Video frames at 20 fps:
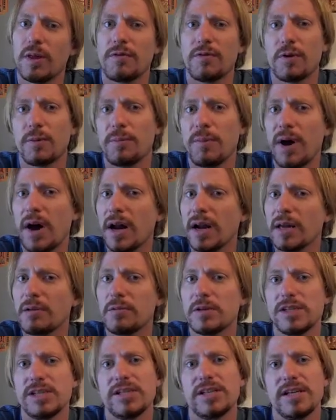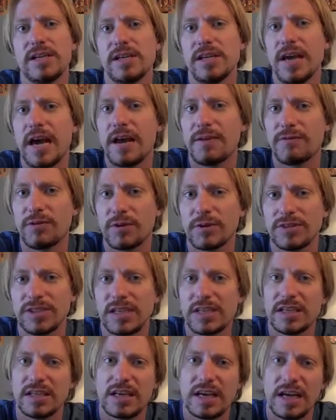of her body when she did an ad for
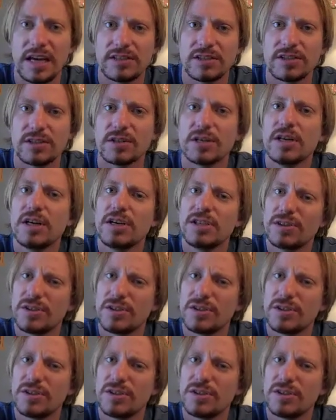skin cancer,